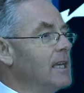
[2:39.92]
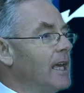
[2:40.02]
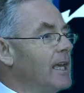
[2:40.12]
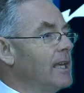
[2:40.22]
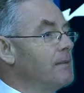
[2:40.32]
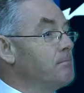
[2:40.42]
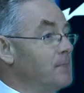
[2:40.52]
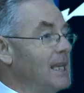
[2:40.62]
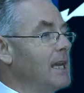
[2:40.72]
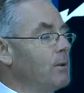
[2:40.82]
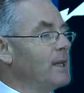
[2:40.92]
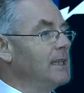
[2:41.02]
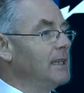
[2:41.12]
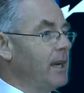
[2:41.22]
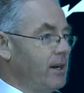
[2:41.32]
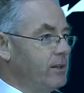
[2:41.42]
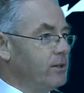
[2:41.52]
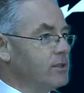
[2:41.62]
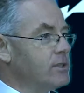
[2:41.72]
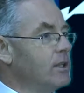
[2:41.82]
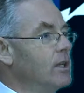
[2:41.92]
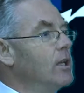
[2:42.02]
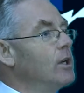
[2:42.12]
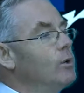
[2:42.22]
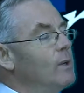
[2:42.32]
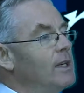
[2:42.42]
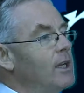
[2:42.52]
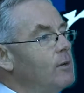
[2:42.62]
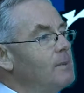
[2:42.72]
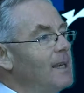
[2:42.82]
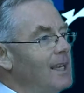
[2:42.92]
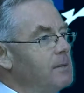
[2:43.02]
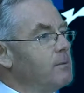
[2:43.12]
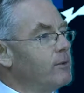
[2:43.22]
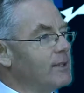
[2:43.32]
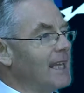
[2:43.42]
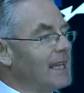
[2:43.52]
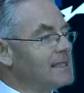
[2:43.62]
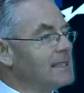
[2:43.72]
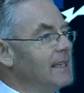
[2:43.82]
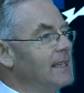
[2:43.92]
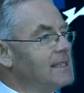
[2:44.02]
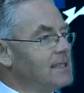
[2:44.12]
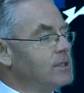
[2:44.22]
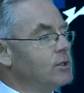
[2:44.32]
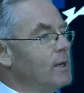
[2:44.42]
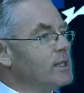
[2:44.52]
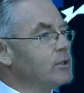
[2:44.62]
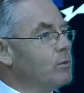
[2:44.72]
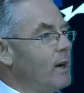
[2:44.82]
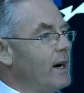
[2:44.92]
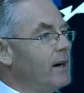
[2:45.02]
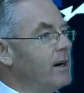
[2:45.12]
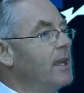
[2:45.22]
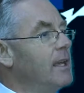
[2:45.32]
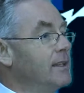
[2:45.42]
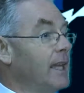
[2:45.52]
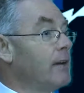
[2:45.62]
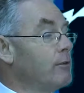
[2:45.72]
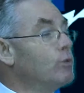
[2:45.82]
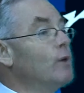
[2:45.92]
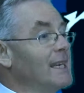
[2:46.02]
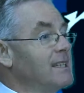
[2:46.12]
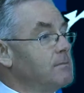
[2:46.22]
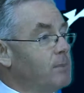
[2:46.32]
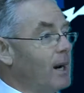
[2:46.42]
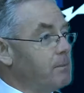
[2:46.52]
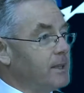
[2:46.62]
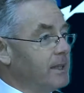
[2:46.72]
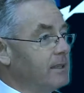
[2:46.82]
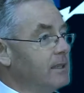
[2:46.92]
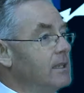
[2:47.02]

PAYE earners who will now be liable for tax in a situation where they have a rented property.